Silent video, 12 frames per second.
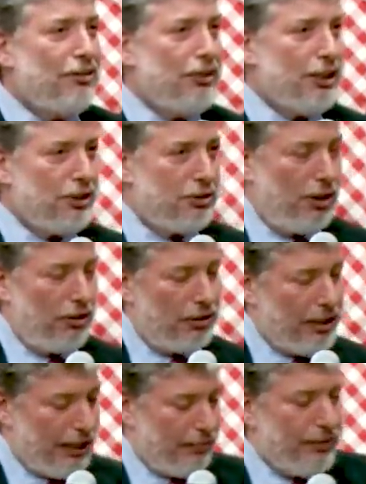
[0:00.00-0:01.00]

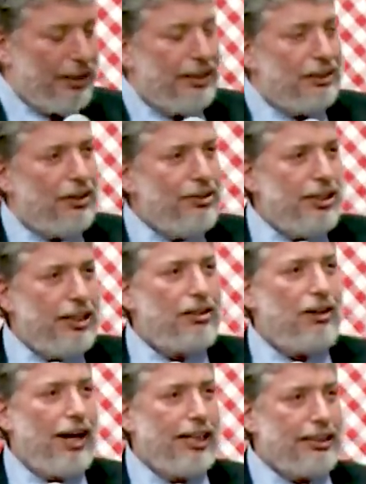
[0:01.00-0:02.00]
Okay. Those are the
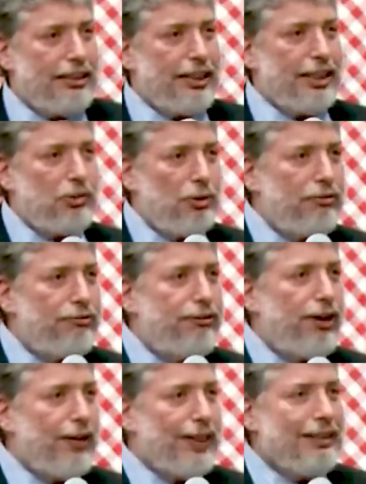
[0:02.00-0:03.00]
kinds of things we're
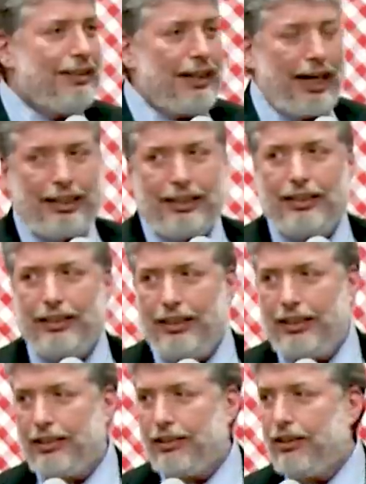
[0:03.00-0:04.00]
very likely to
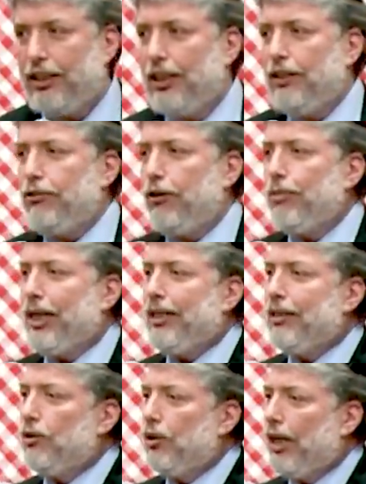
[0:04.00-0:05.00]
hear from
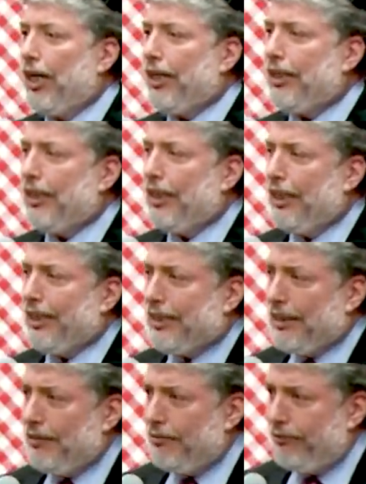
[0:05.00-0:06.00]
a
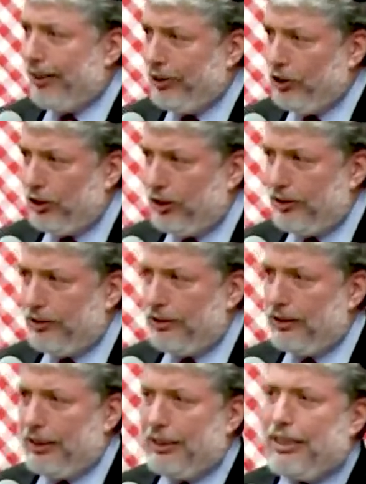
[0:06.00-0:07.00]

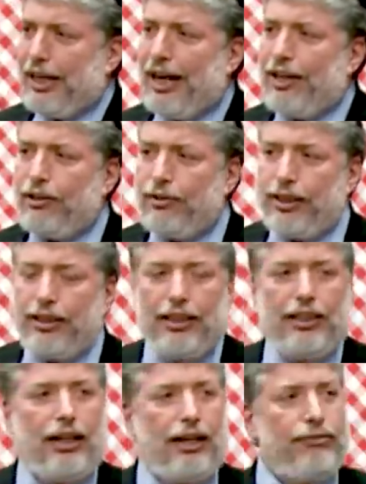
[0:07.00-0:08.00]
convention, a gathering
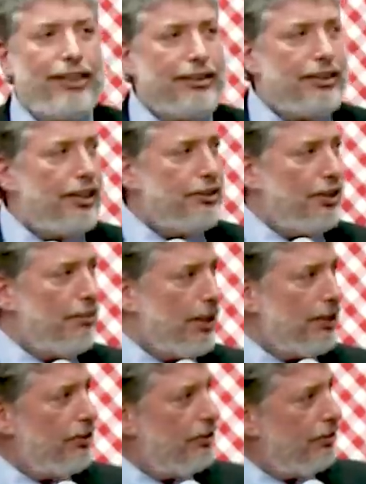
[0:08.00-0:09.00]
of
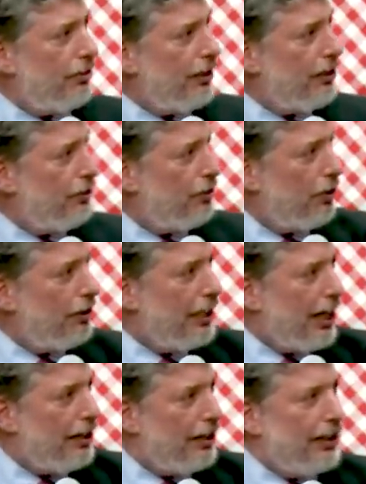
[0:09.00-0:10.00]
anti-Semites. It's a world
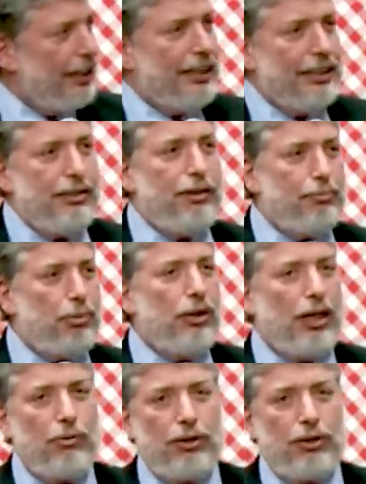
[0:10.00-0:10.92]
gathering. This is important.